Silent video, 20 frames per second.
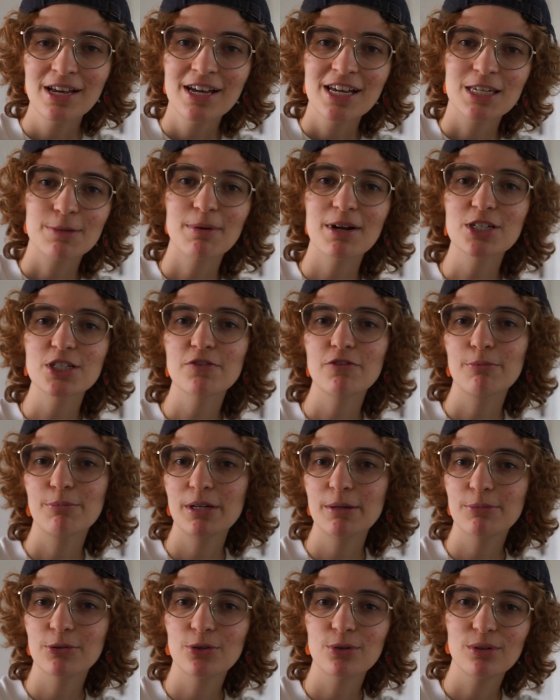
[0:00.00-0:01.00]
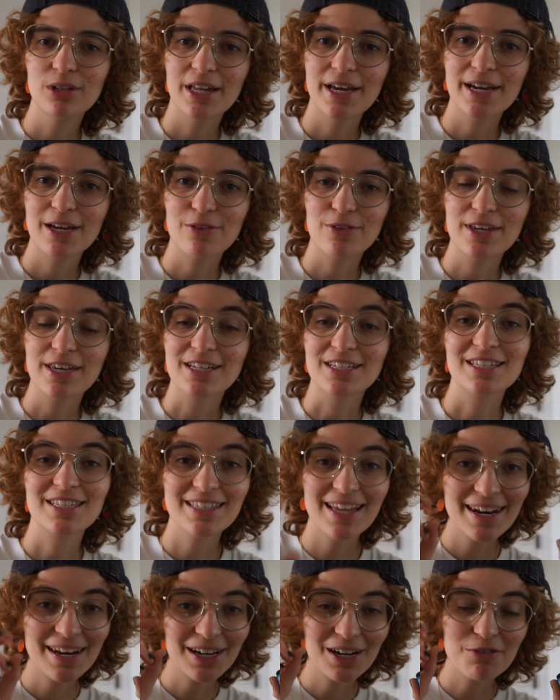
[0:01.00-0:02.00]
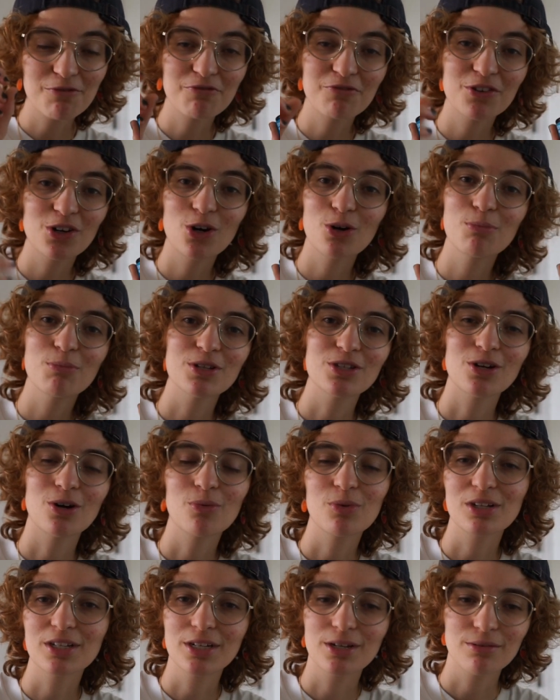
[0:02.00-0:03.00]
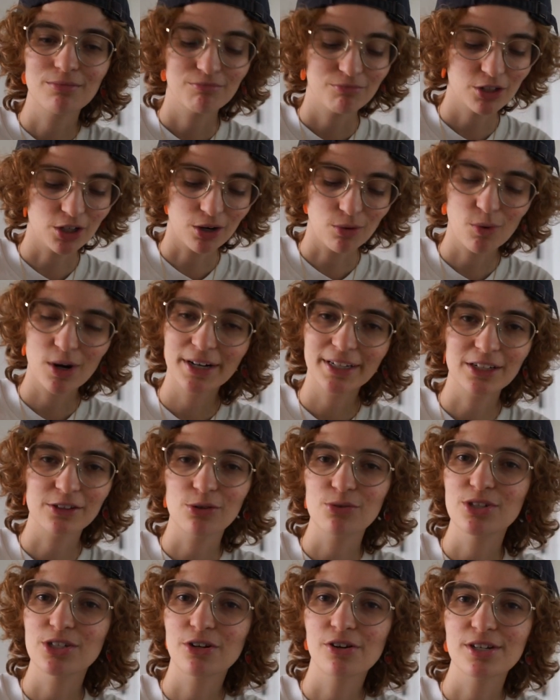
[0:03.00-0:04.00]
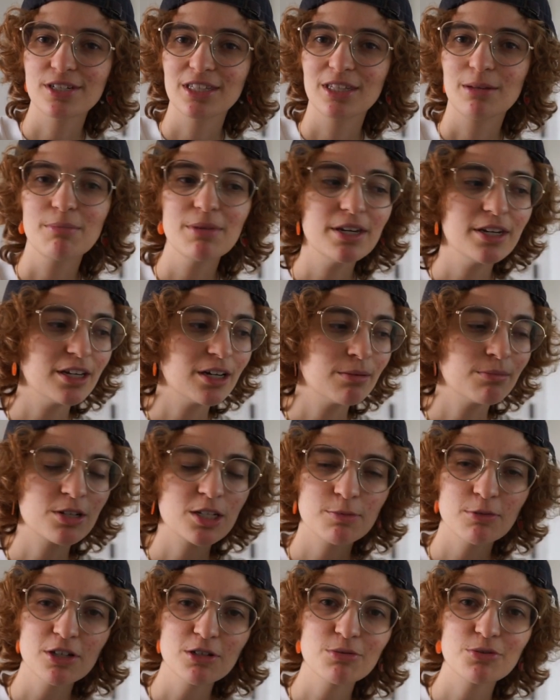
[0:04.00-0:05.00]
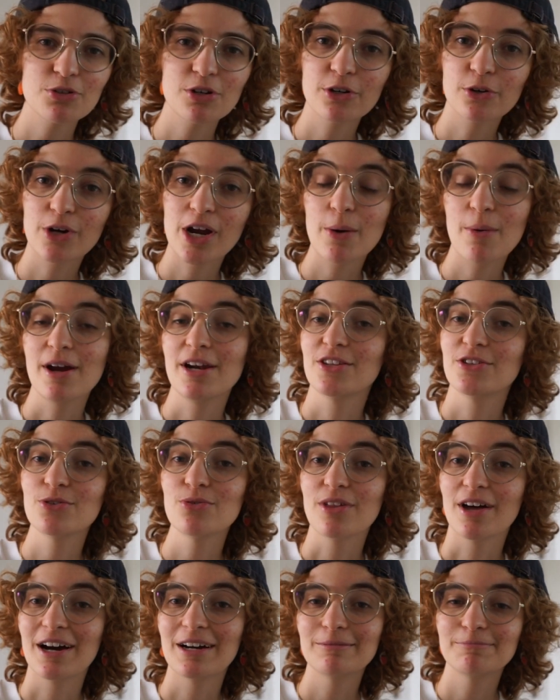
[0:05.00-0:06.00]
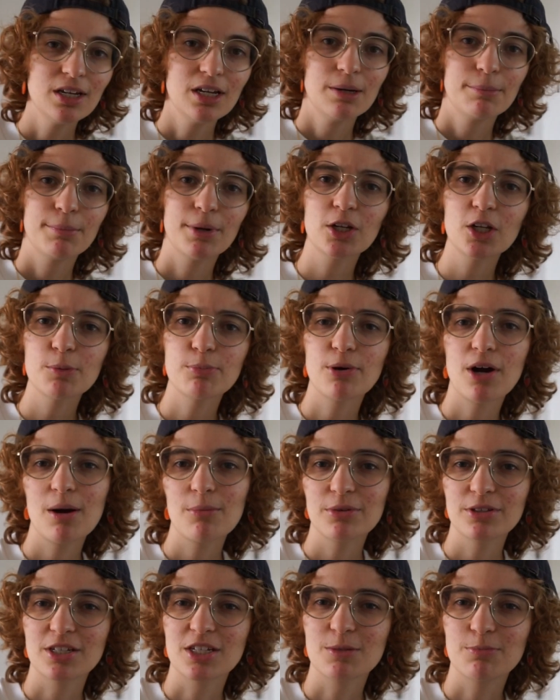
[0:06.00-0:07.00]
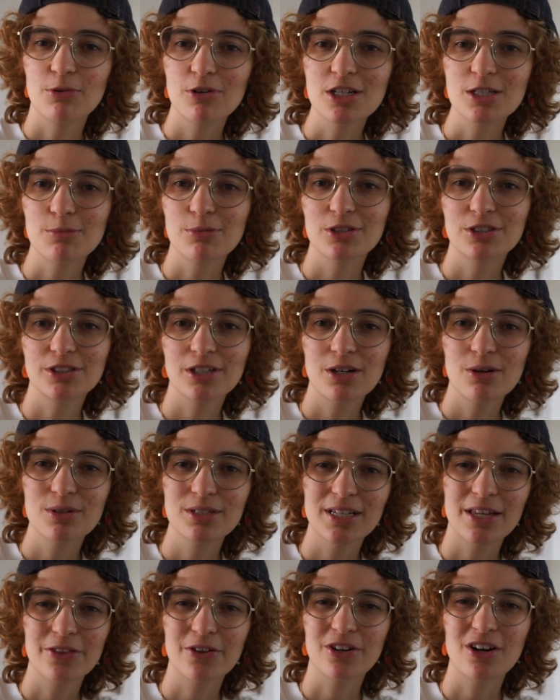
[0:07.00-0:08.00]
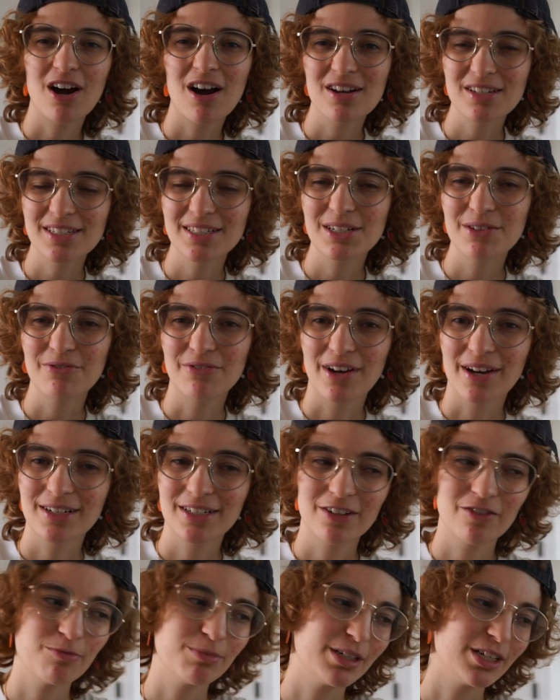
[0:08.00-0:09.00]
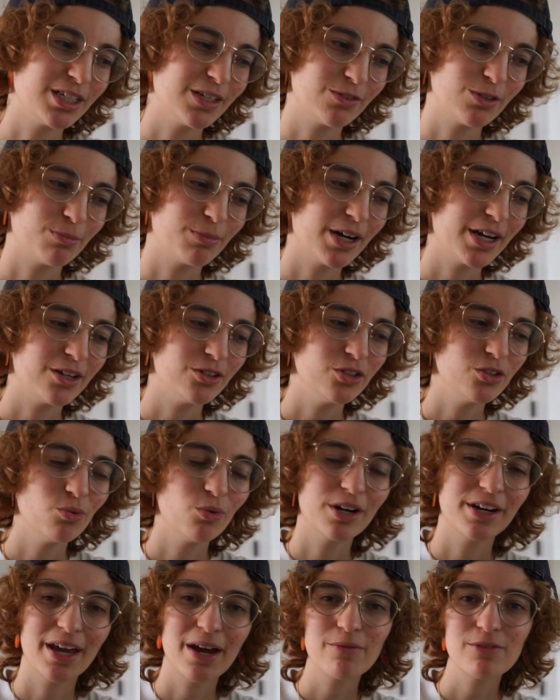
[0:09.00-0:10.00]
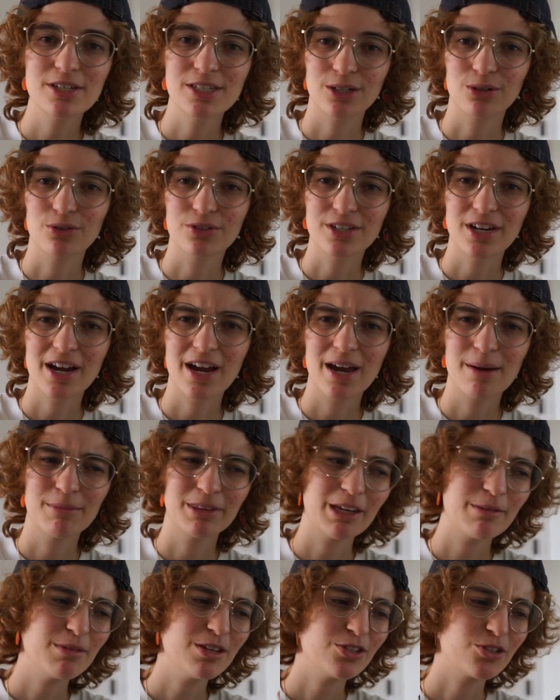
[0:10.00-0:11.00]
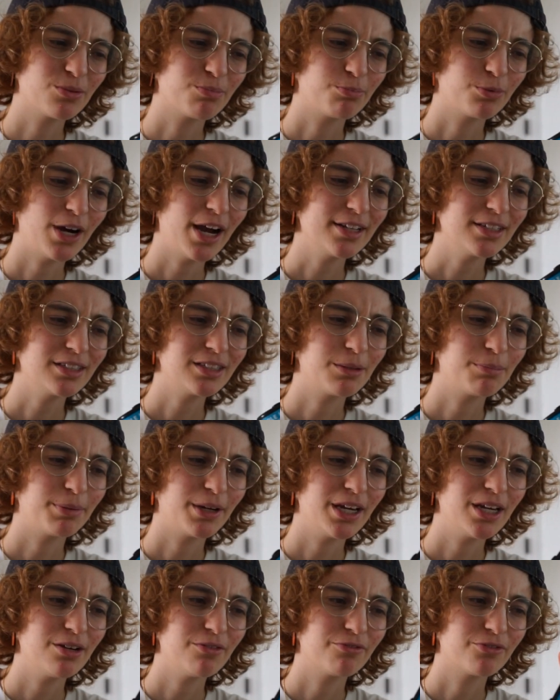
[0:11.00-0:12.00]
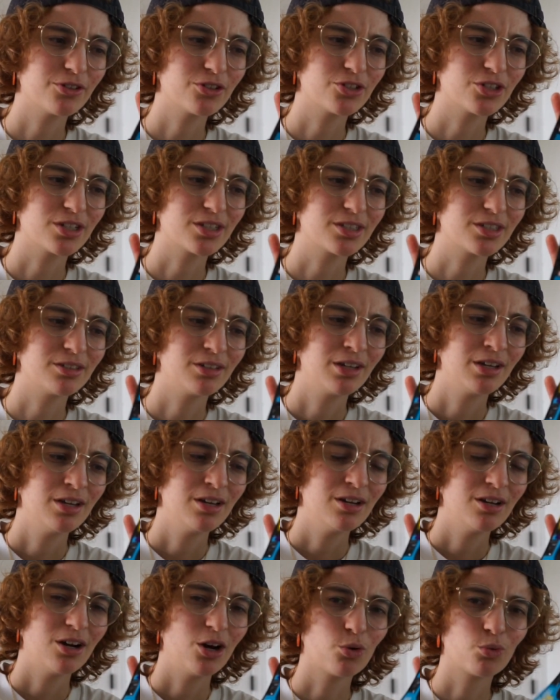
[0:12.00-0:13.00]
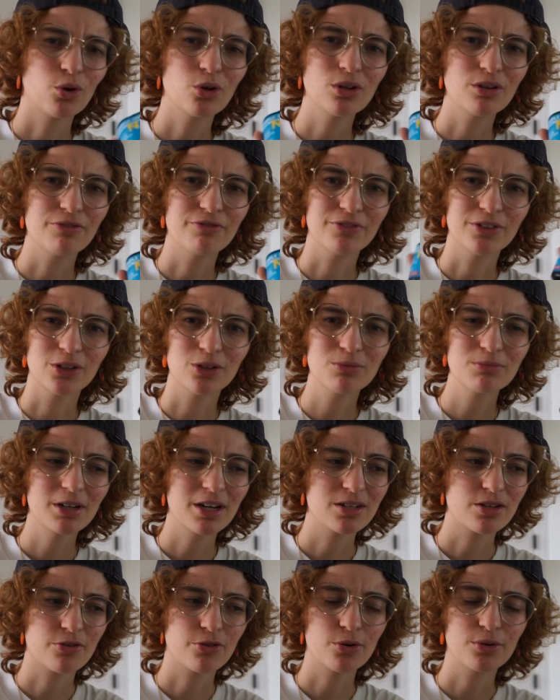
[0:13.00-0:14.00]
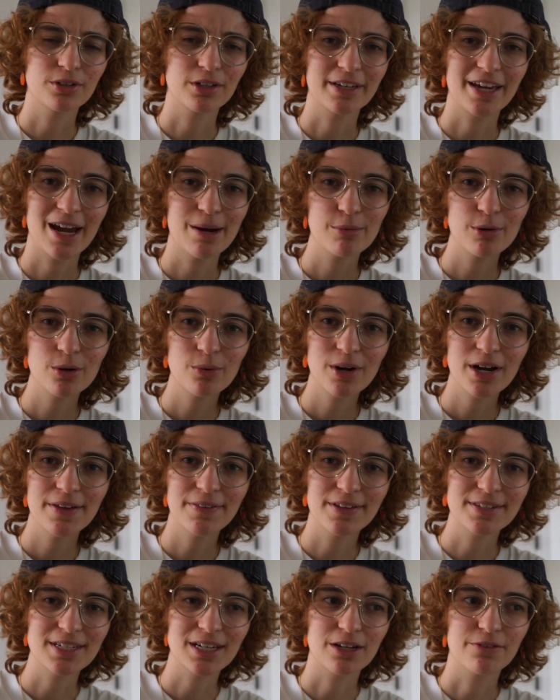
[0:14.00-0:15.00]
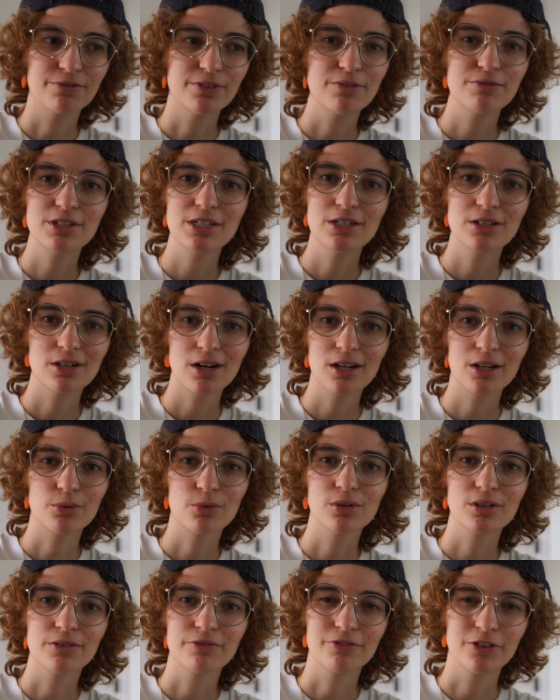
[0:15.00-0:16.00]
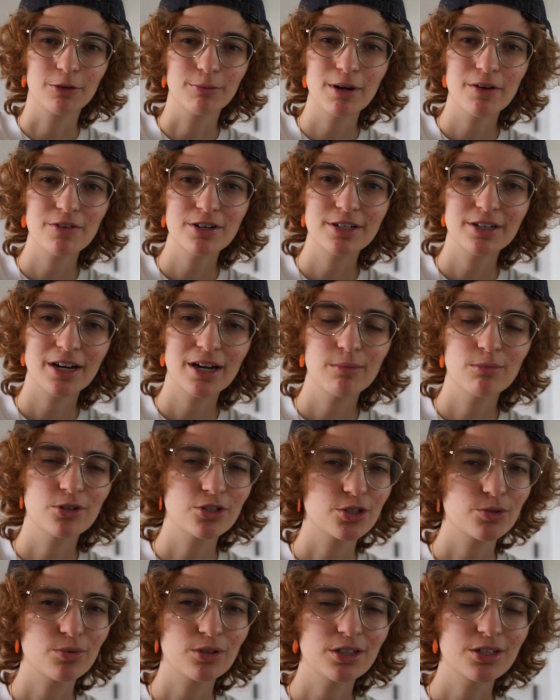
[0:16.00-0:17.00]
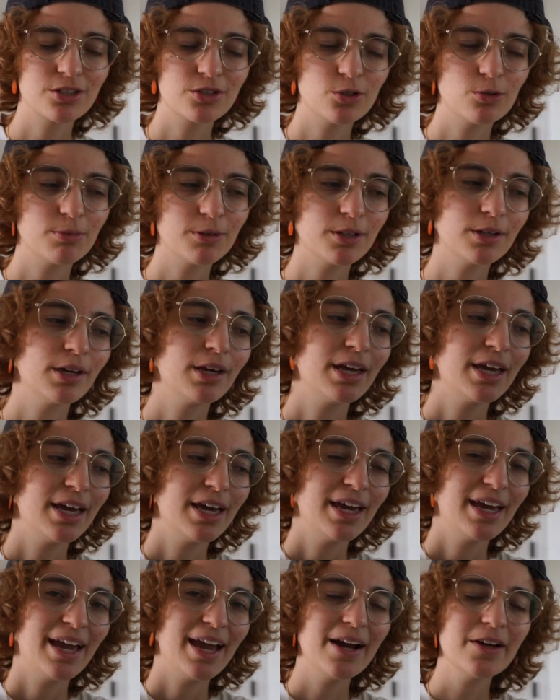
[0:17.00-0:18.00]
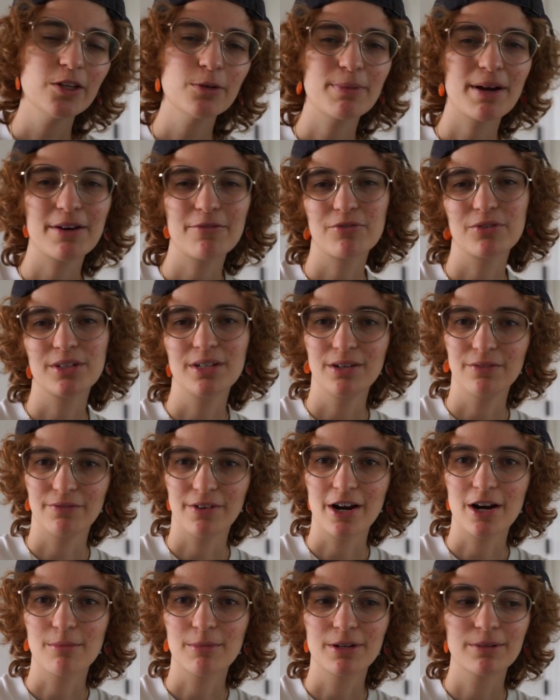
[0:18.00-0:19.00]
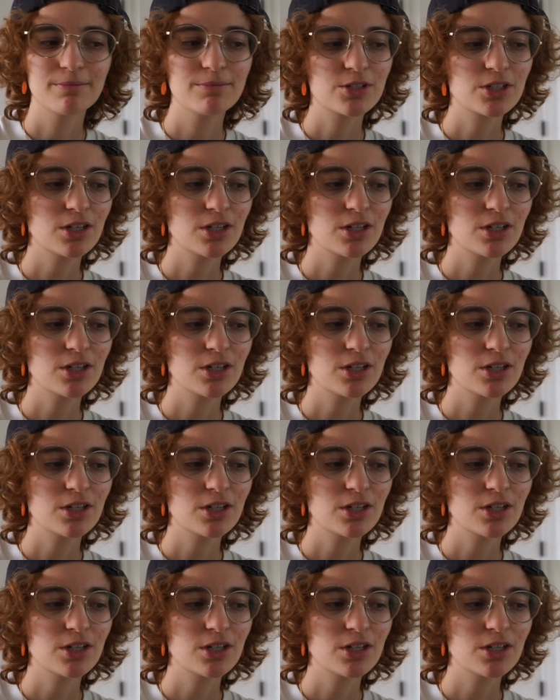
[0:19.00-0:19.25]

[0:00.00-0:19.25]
Especially for people who like the aesthetic of film but don't really, want to get too serious in the medium, disposables are a great way to do that. My only problem with disposables though is that they're cost ineffective because you have to buy a new one every single time, and that means you're practically paying for just a roll of film because you're throwing the camera away, and that's like a $15 roll of film every time, which is really stupid, and they're bad for the environment.